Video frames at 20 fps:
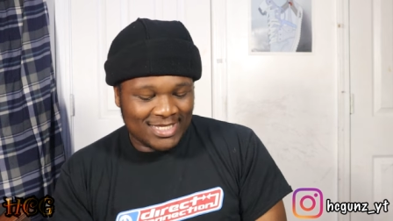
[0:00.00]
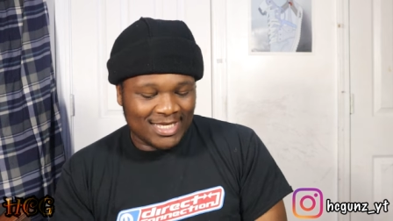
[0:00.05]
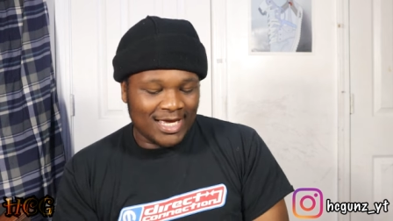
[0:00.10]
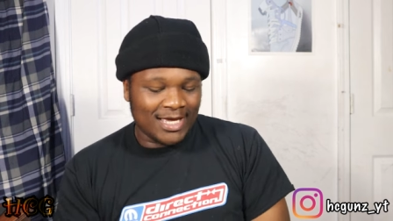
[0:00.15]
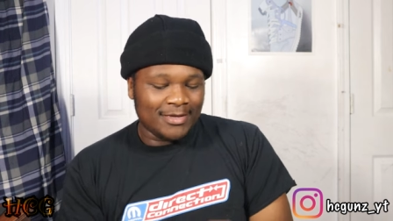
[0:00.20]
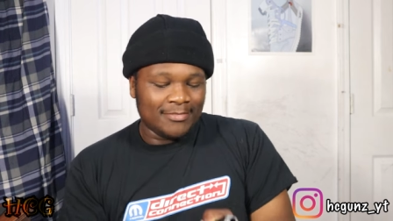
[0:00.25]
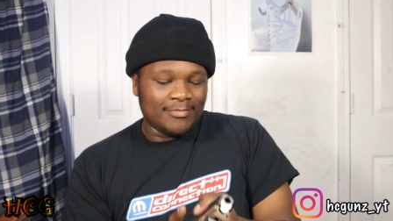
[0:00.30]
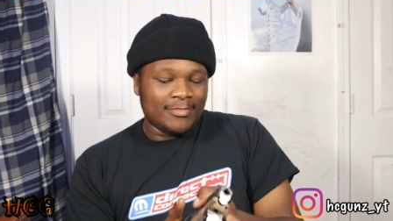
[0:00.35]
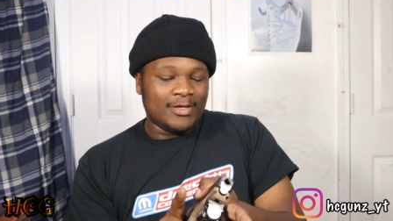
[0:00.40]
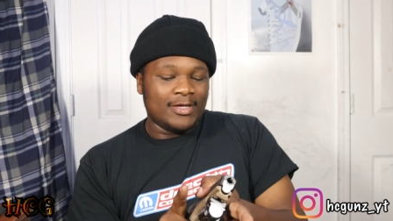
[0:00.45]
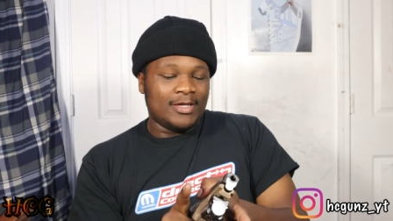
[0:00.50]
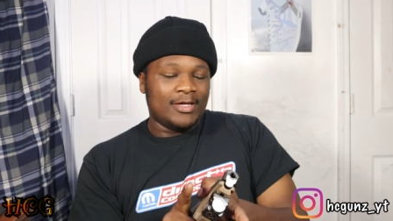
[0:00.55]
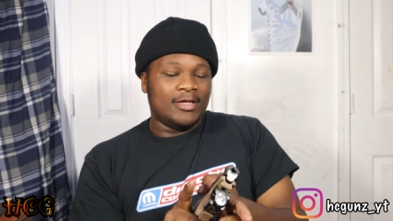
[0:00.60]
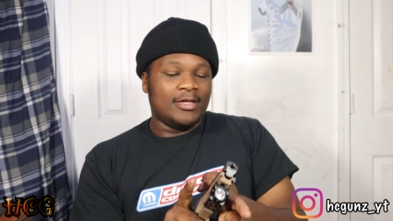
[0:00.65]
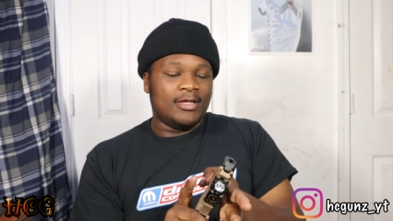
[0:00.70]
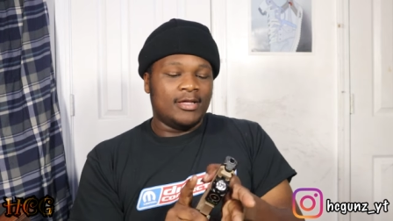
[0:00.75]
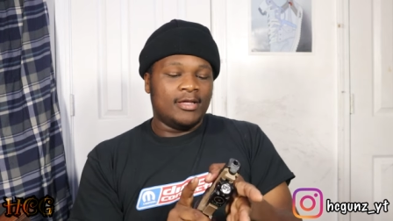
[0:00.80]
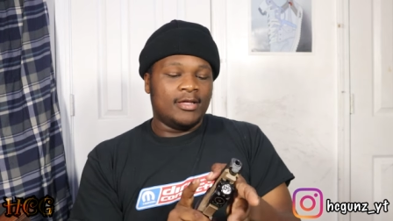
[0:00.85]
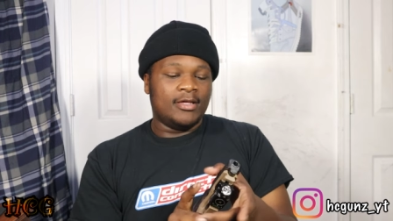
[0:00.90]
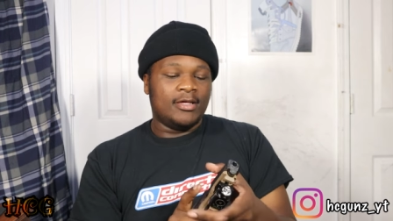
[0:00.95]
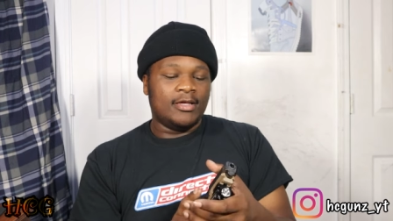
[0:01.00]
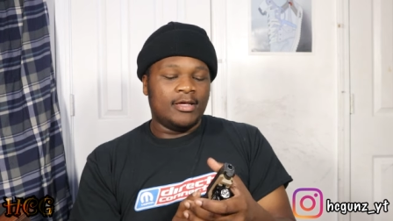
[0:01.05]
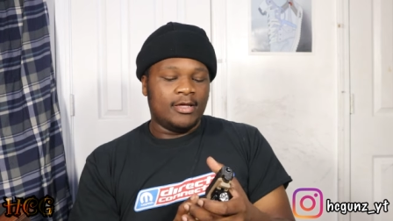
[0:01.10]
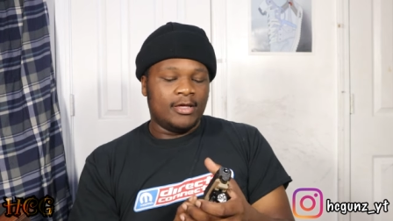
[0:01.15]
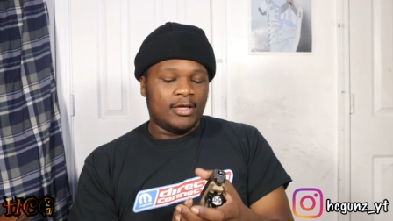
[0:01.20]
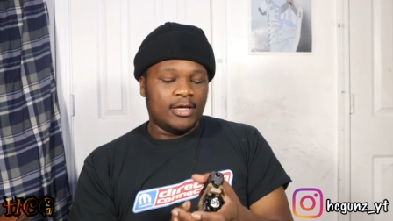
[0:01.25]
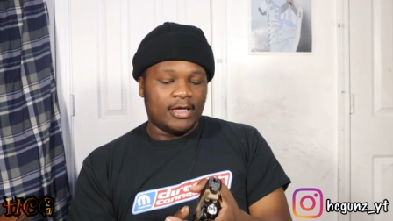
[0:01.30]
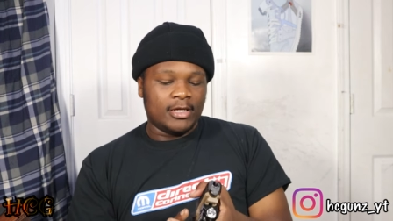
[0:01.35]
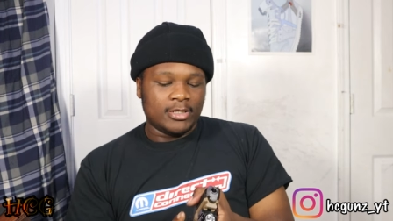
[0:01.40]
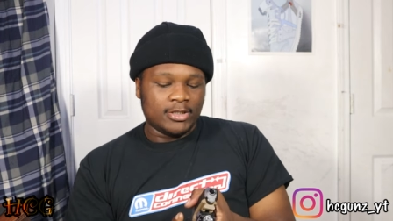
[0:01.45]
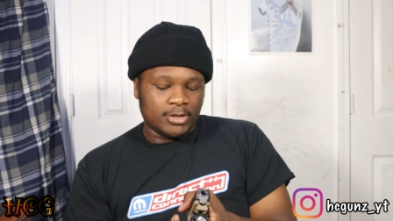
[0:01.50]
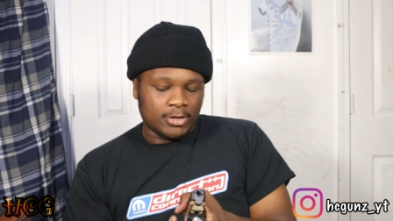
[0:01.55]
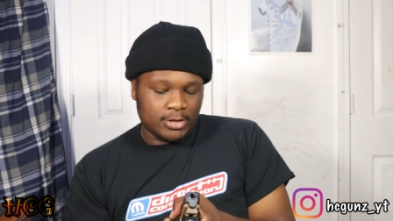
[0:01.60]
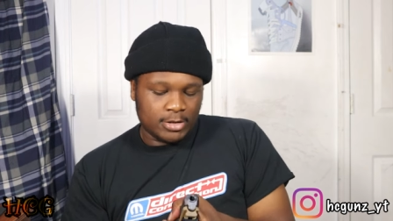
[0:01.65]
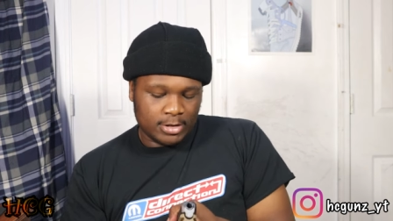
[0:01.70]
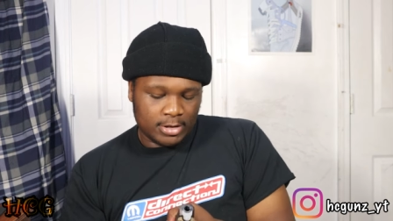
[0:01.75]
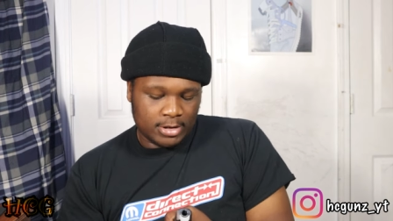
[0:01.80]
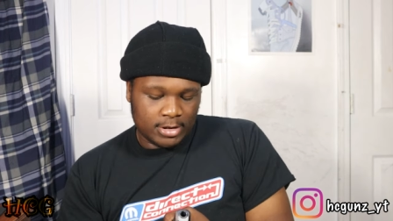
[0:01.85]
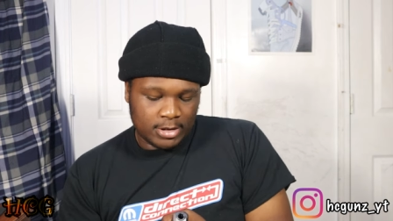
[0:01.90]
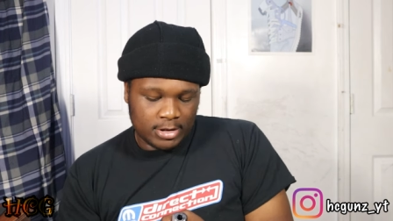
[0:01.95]
Type beat. As you
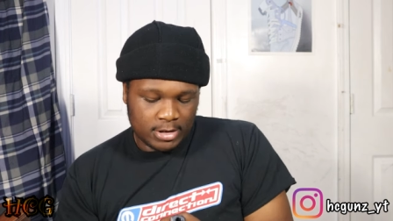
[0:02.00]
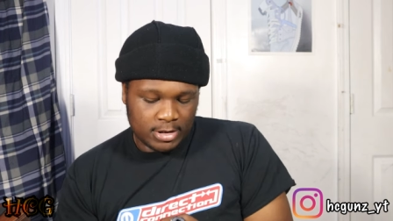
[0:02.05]
can see,